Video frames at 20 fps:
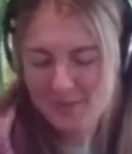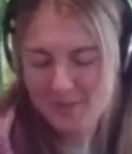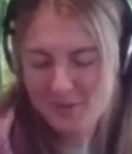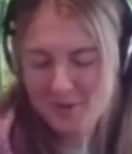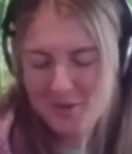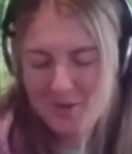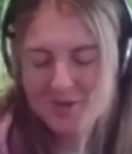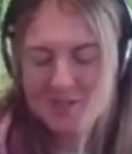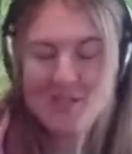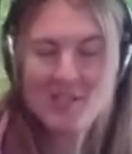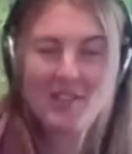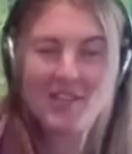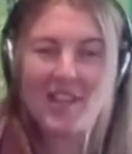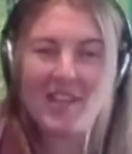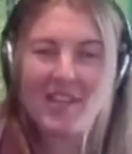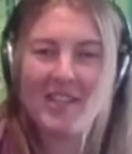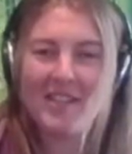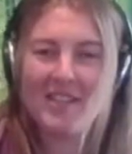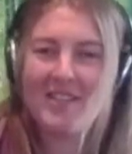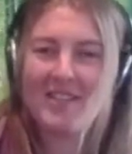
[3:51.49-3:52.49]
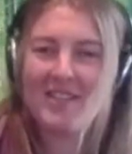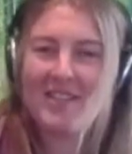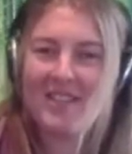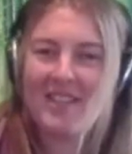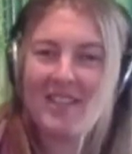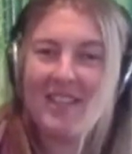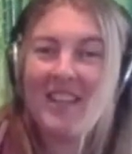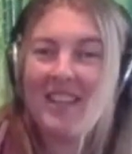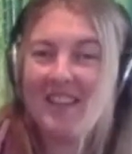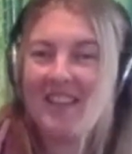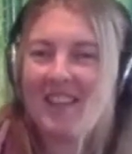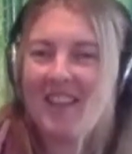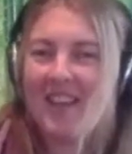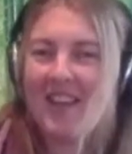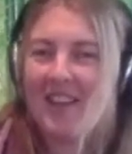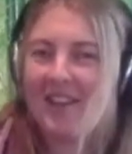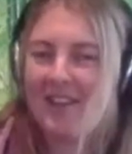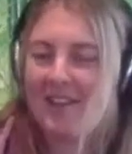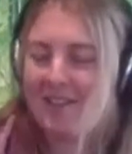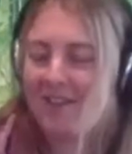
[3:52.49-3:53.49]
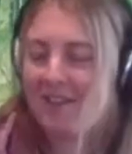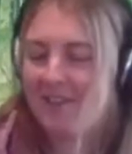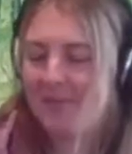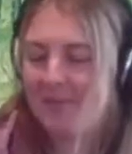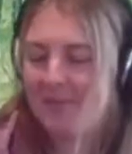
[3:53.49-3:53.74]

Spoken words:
or in this case, in the case.